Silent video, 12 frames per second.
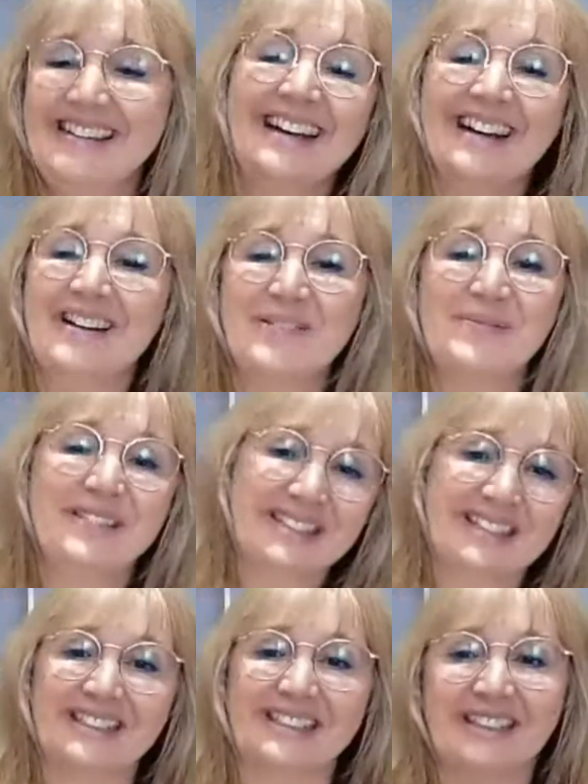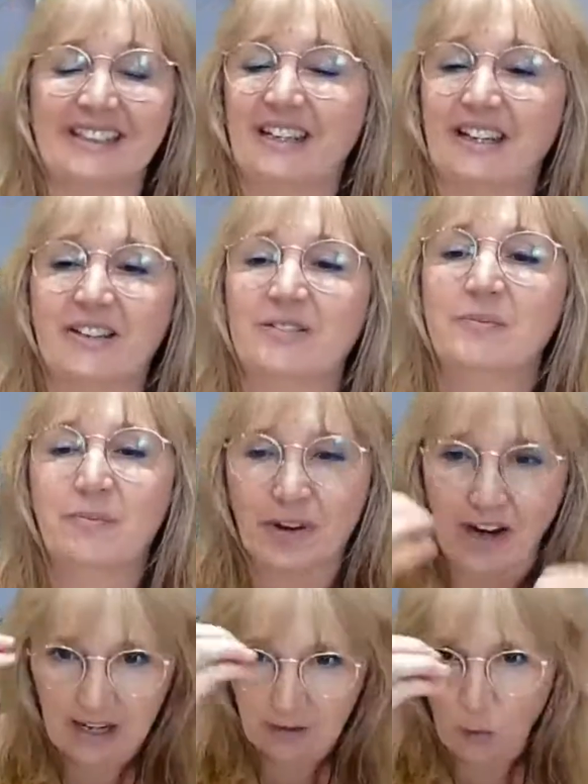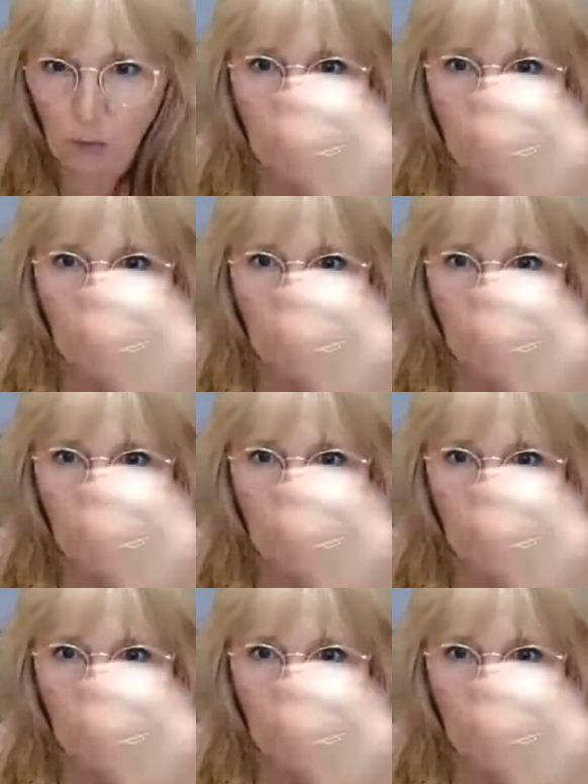It's just, brain.